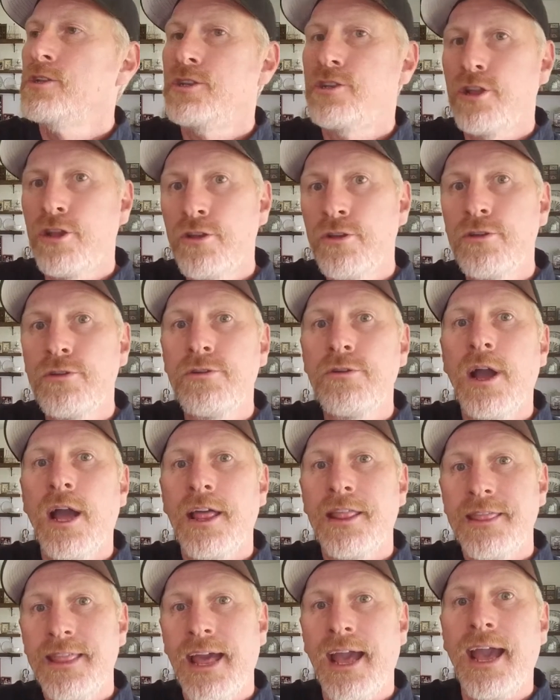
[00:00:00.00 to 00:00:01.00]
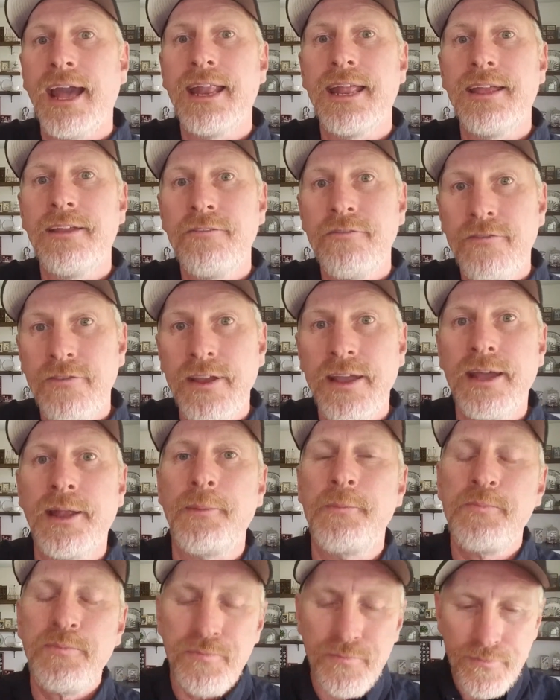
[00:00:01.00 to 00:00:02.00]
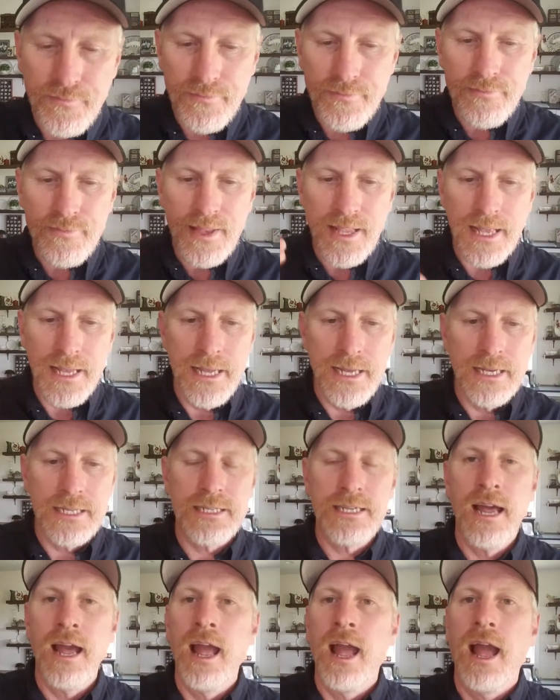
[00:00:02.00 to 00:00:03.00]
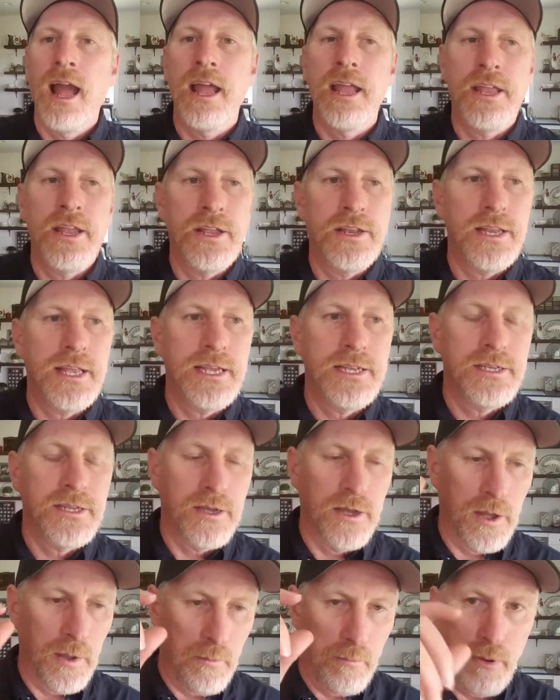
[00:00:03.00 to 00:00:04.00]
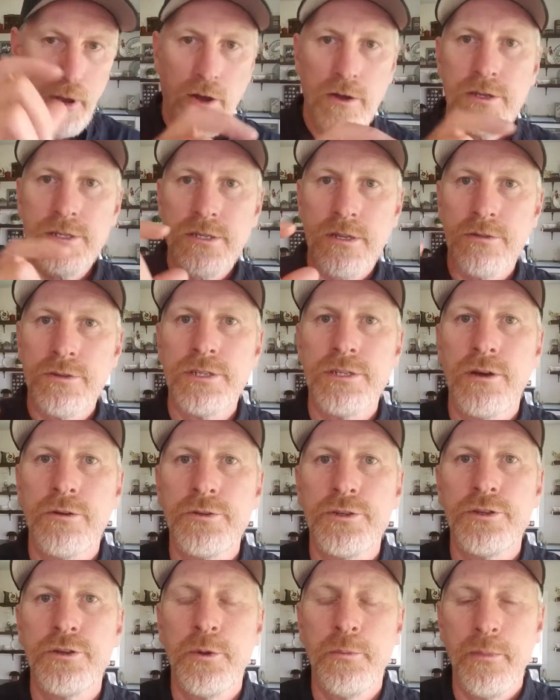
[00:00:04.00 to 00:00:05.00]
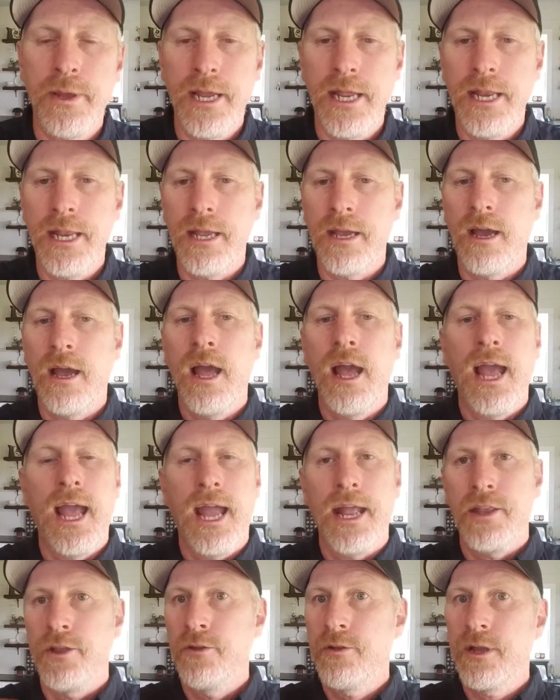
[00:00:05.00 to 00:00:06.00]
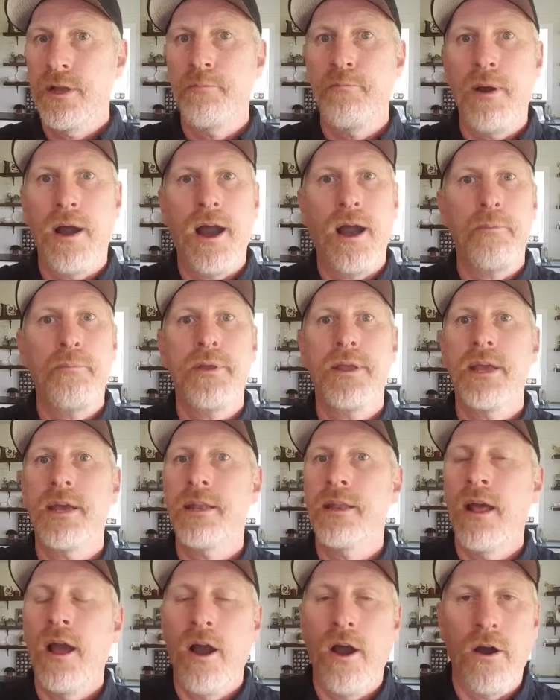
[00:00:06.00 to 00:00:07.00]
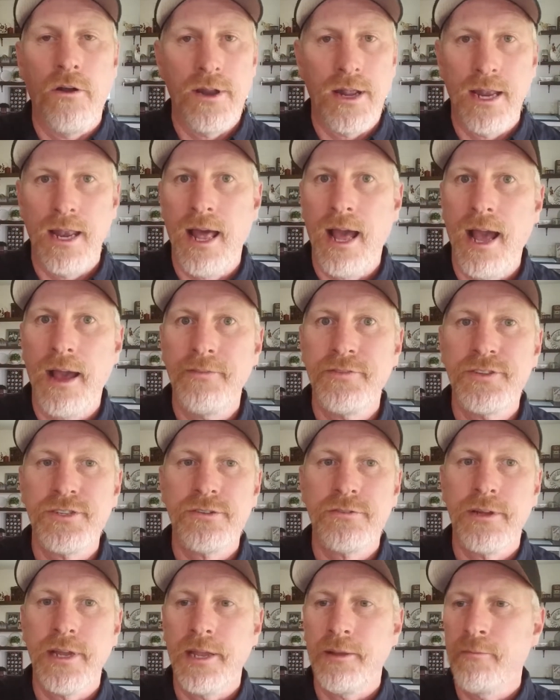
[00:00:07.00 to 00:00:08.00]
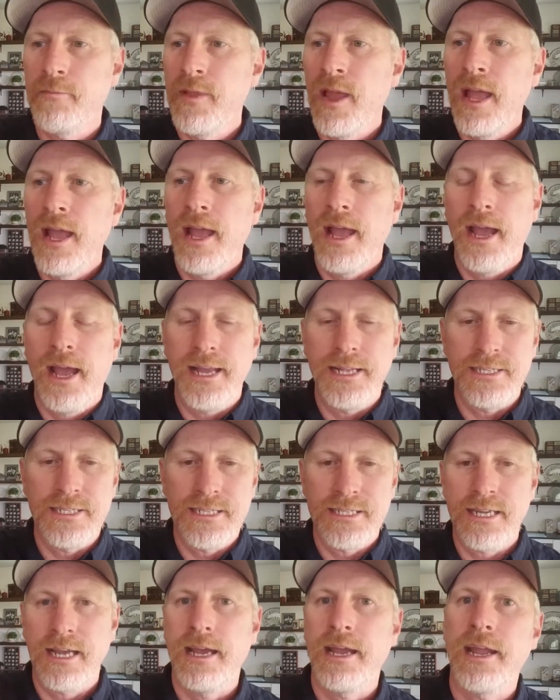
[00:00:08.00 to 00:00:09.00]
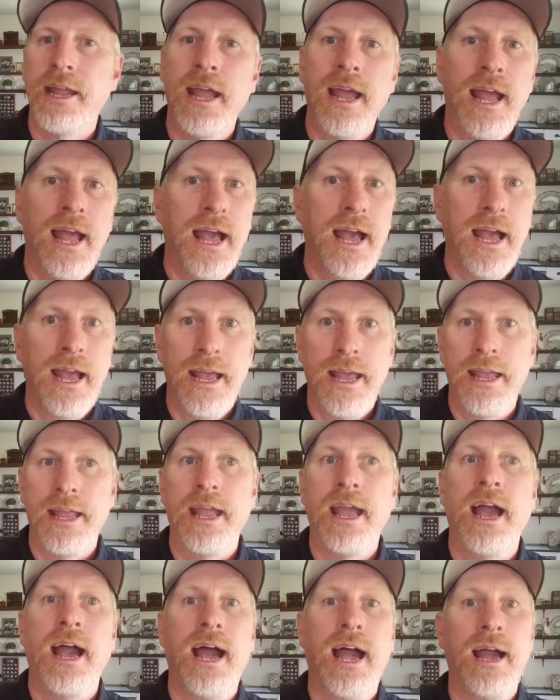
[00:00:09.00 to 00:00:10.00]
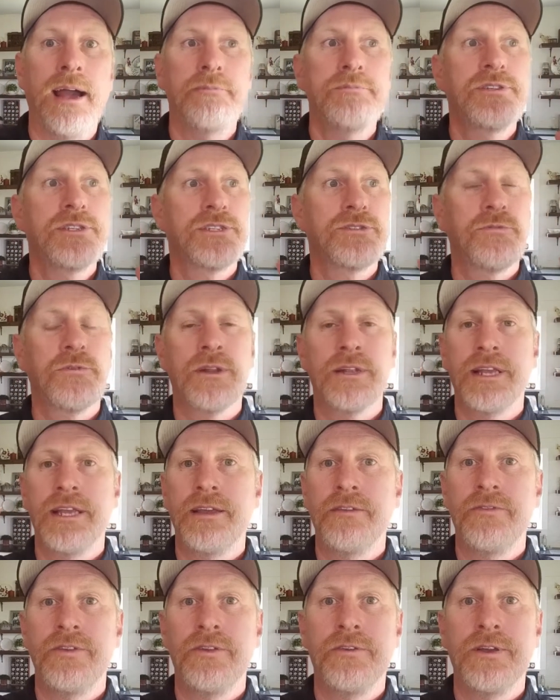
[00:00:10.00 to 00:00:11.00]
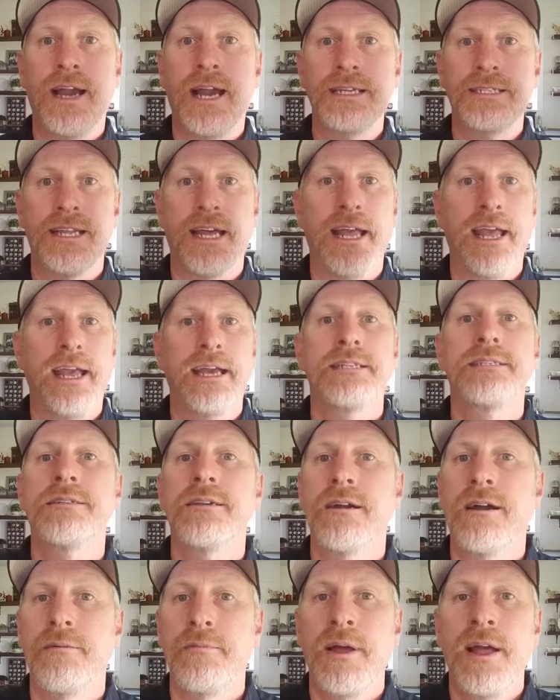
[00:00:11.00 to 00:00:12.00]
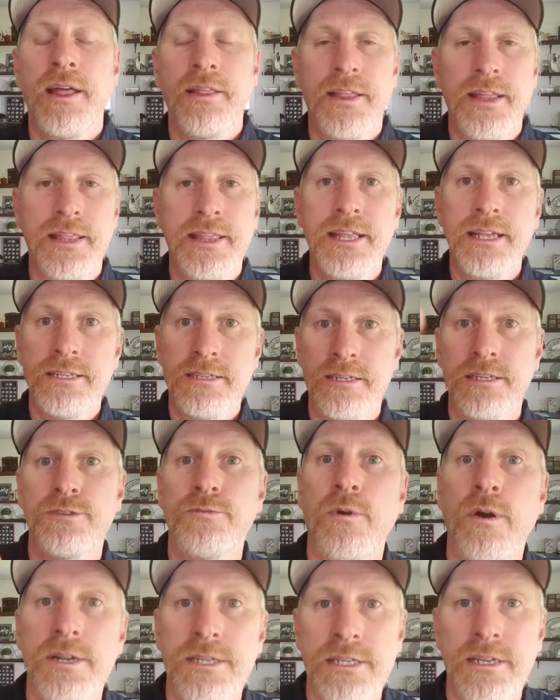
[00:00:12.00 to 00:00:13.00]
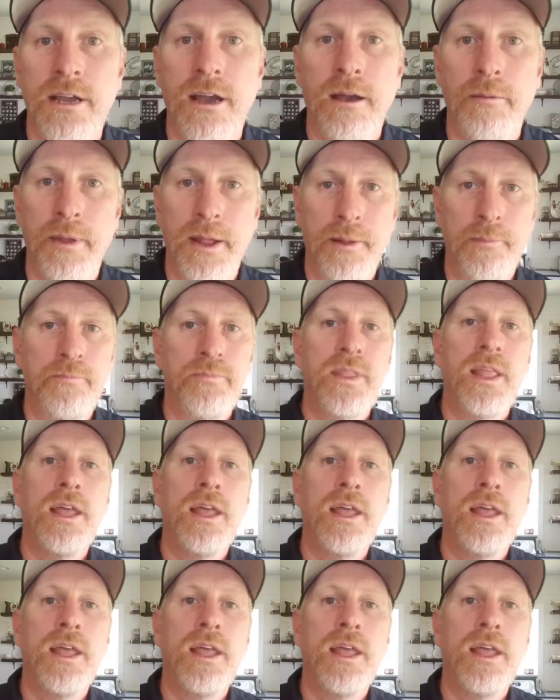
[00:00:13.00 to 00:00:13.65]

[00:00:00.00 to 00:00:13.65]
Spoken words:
to that event is you need to post on social media, and you can pop in on a live stream and say, hey, I'm just want to give you guys a heads up that this is what's coming.